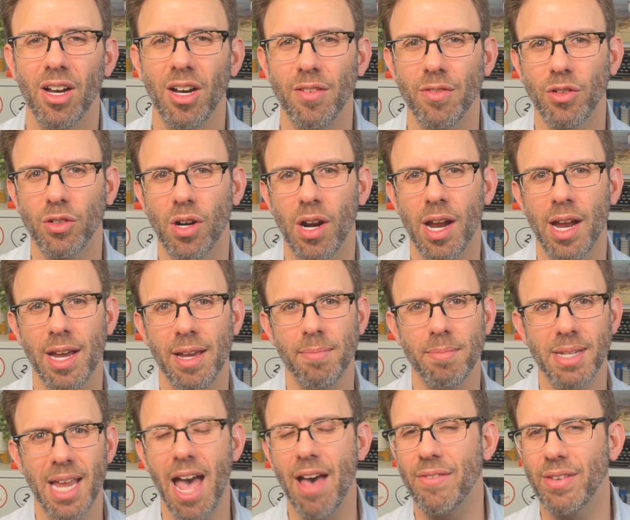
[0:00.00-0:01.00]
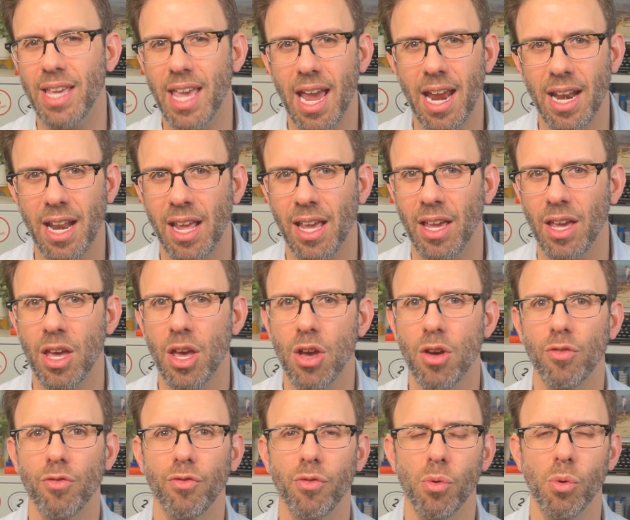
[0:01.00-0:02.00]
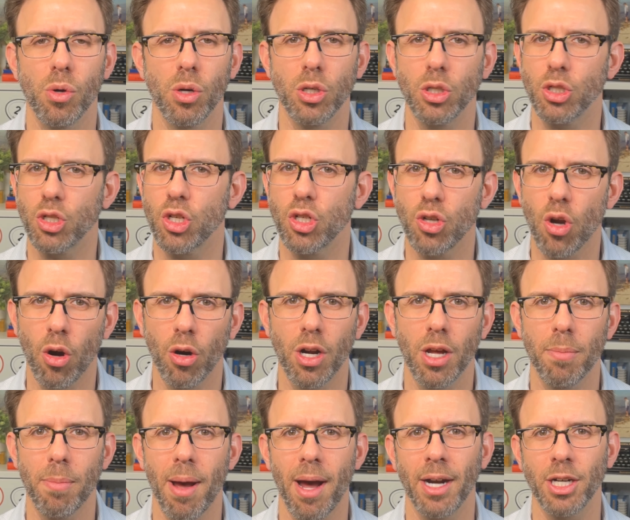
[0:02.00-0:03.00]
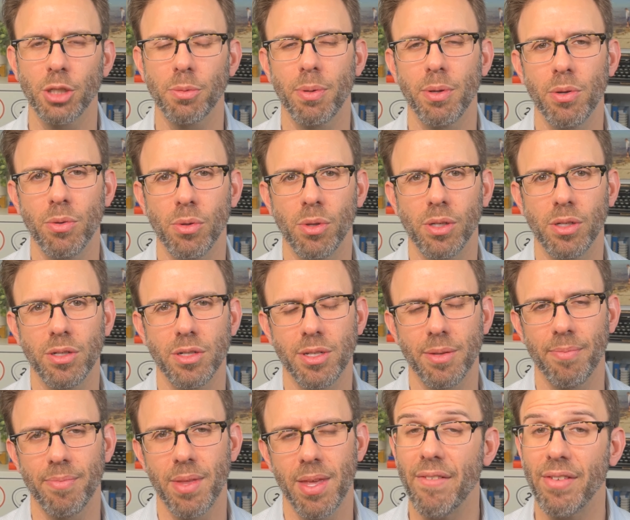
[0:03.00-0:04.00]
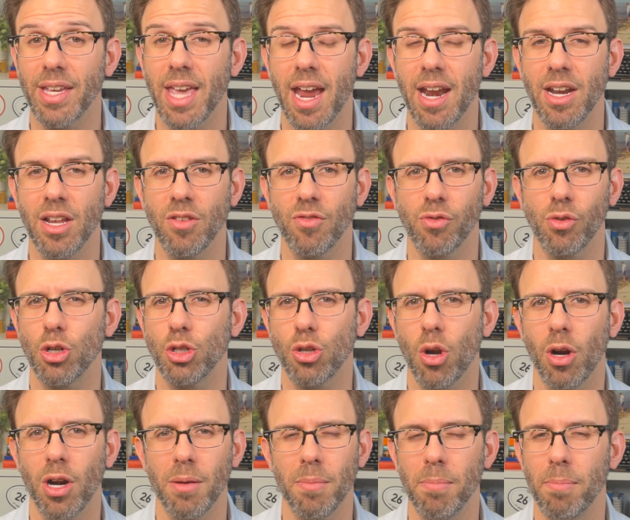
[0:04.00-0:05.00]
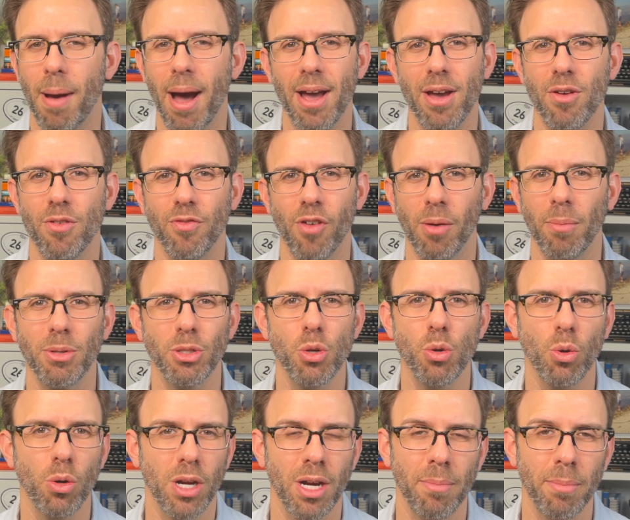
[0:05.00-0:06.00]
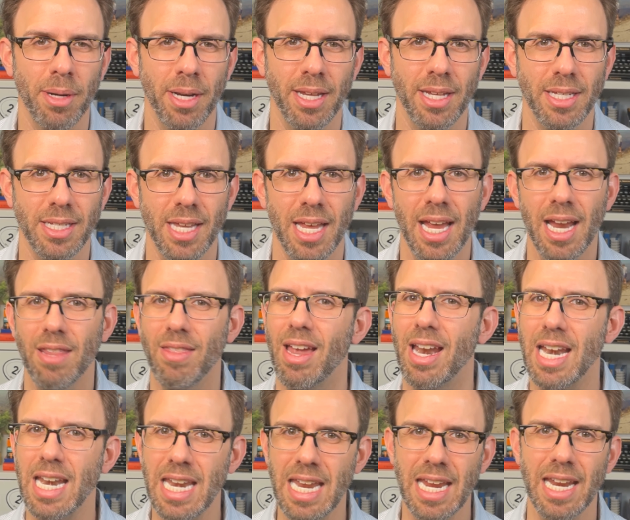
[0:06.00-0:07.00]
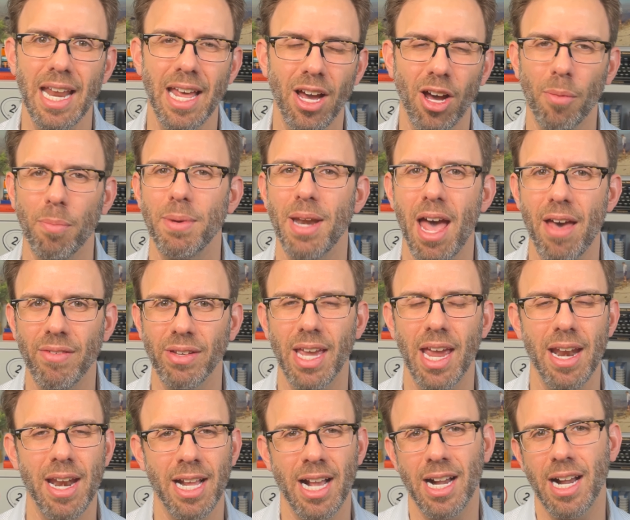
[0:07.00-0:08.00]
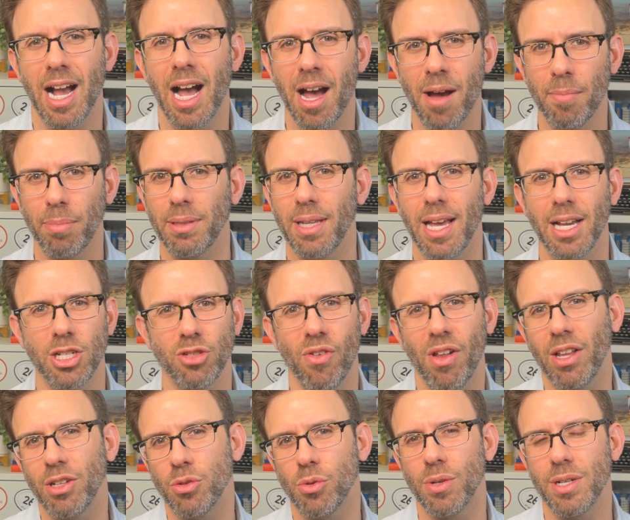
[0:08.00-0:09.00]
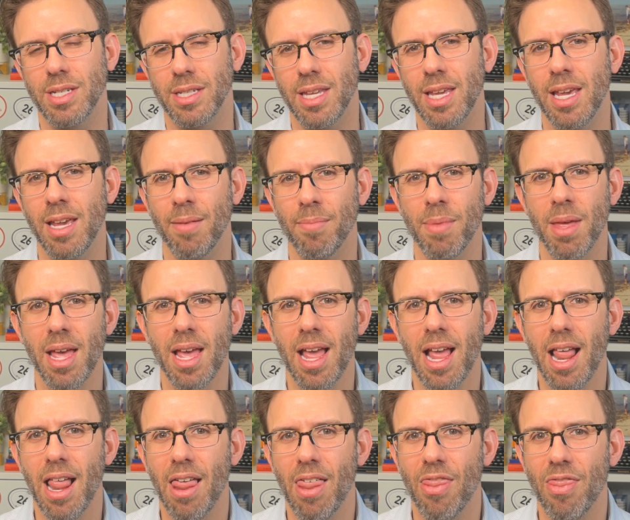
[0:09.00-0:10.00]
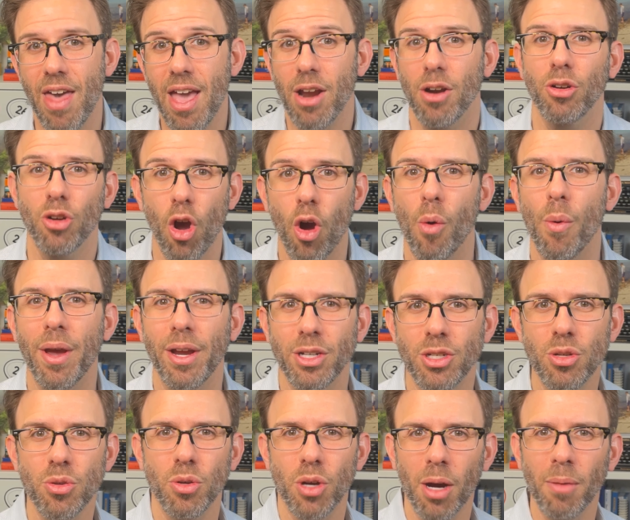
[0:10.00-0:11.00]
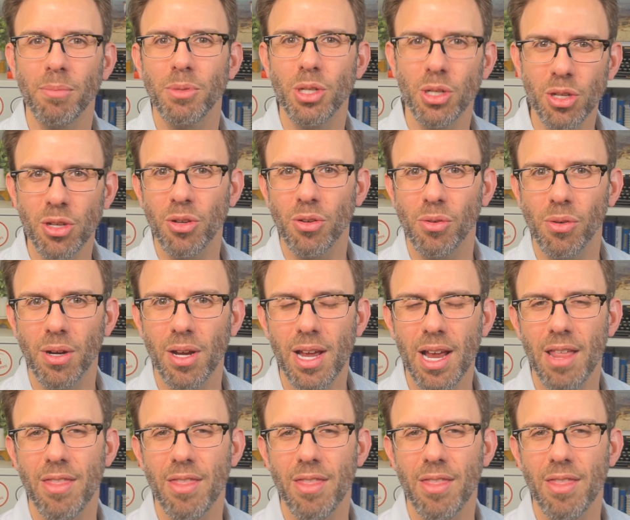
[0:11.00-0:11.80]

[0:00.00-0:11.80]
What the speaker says: of crimes, advocating for startup entrepreneurs, advocating for startup biopharmaceutical companies that need help navigating a complex regulatory scheme, they are going to come to you.